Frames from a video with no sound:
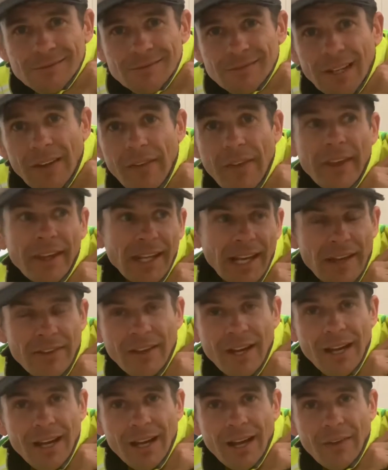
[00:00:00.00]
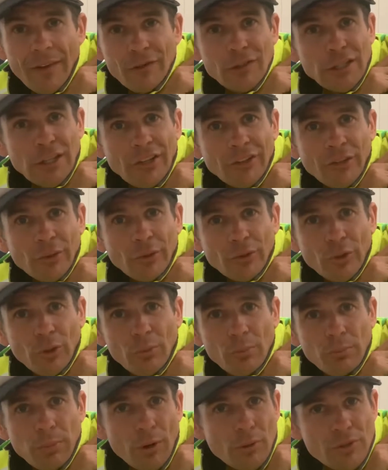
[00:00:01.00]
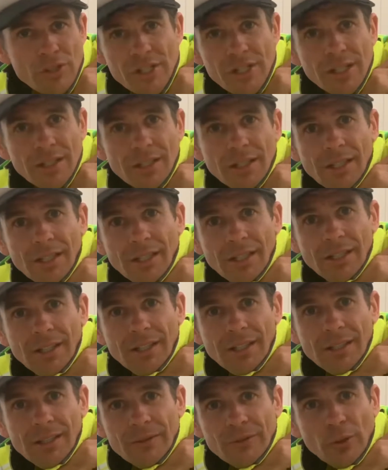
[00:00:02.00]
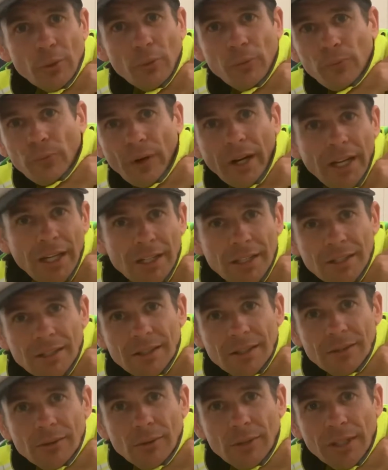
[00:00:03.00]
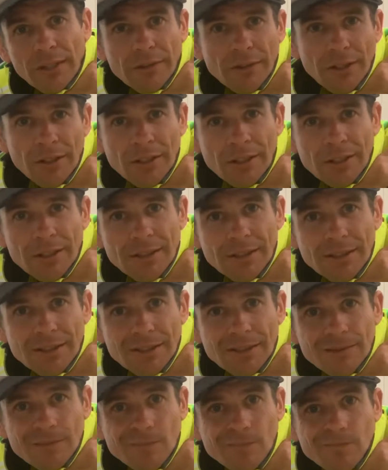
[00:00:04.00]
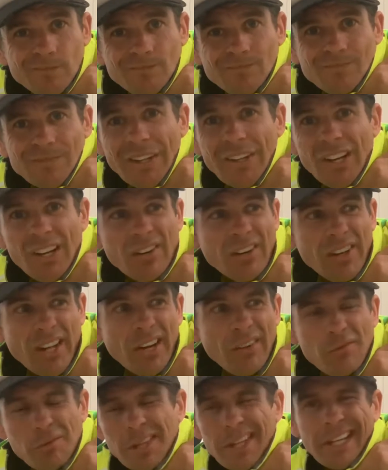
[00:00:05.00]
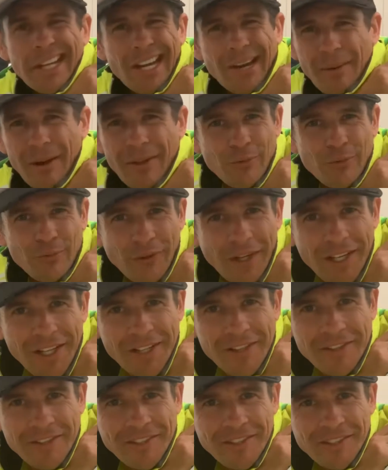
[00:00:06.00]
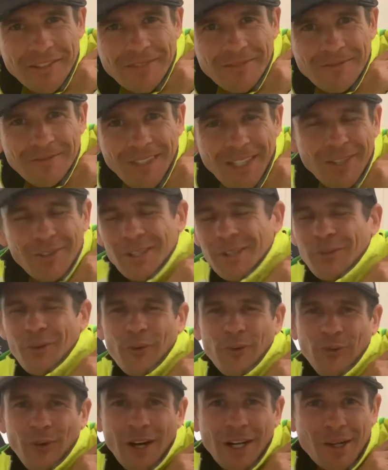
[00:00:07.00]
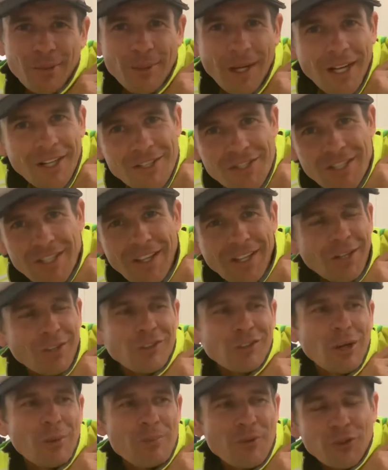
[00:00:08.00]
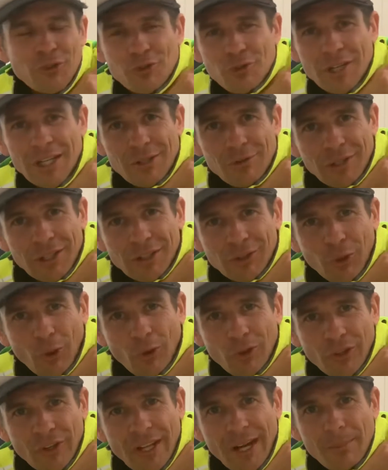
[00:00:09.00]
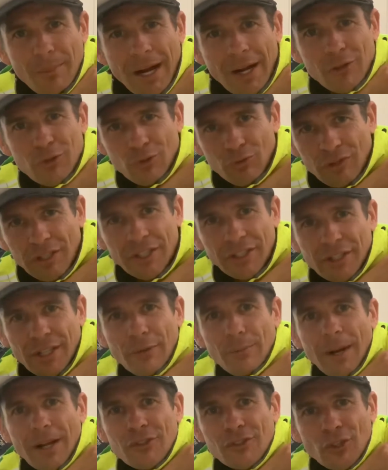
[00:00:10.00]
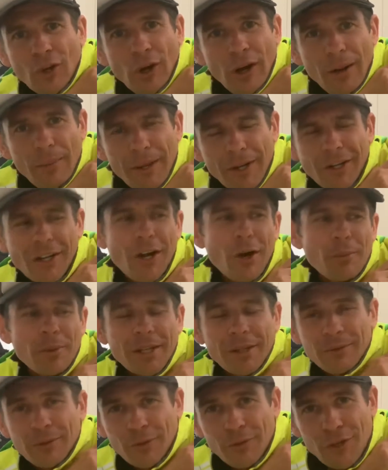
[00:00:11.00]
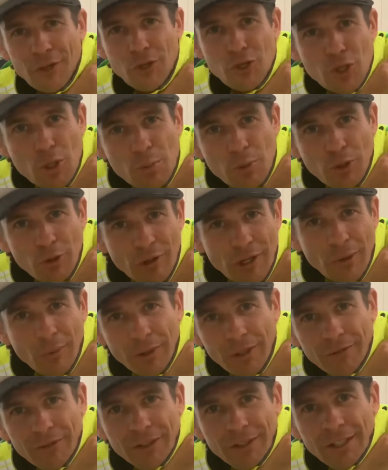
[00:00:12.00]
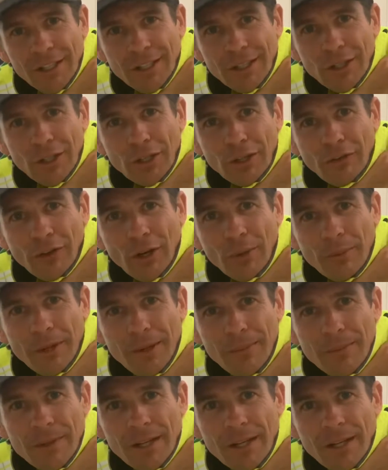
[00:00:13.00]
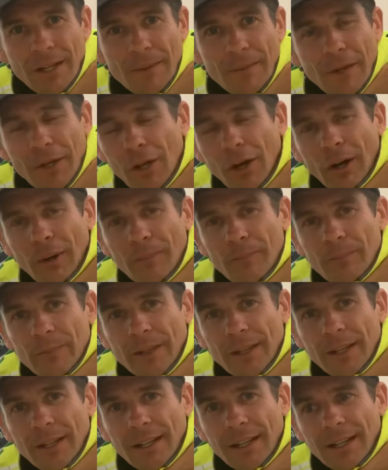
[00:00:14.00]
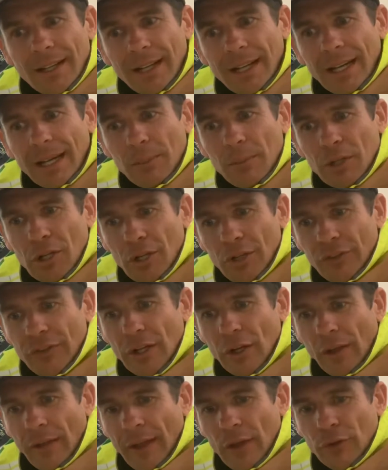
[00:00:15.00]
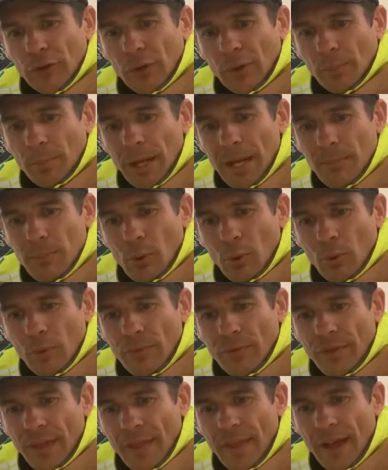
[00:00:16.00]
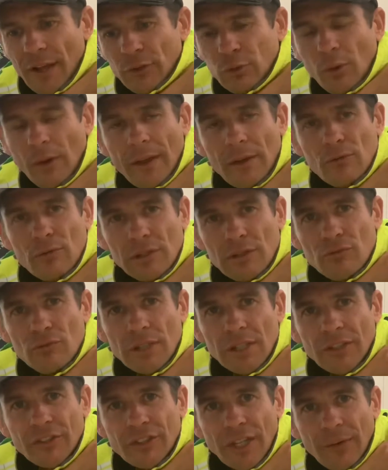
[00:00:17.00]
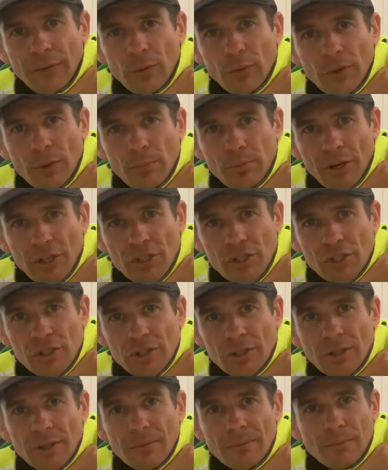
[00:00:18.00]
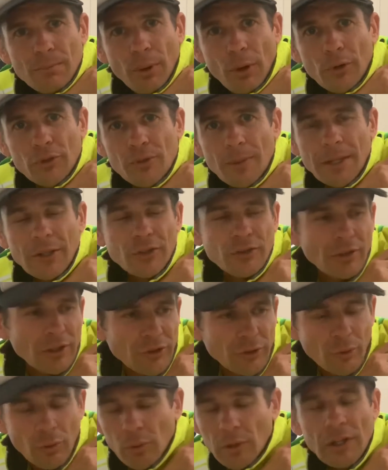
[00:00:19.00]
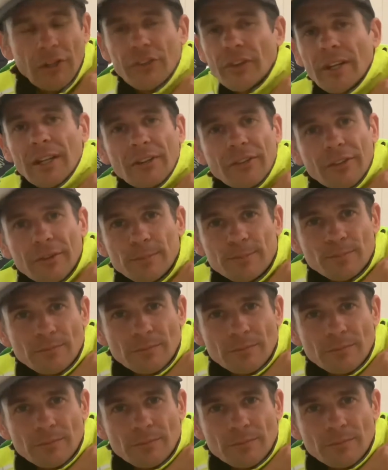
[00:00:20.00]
And then they get that and they realize it was all bullshit. It's all fake, whatever. And they don't really care fans. They don't give a fuck about you. They're going to stop in the street and really talk to you that much or really give much time. They don't help you do a YouTube career or whatever, like I've helped them. They're not. And because they're not those sort of people, then that's why they really, really suffer with depression and post-traumatic stress, all those things.